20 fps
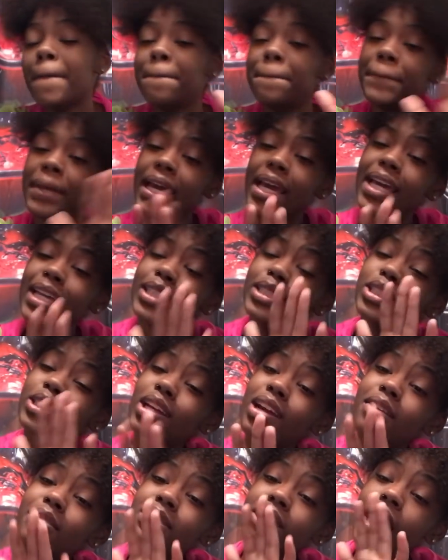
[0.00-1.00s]

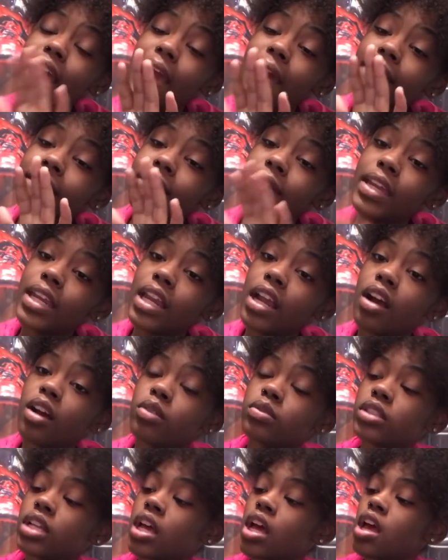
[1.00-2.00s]
Pictures and videos.
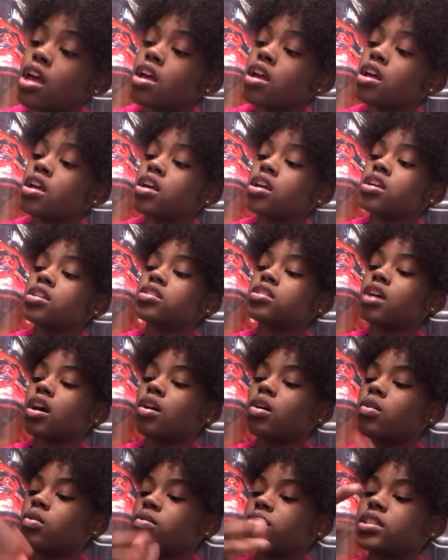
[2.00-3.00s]

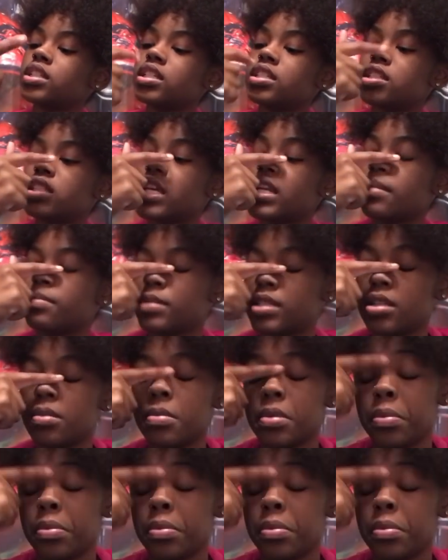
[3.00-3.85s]
So she sent them to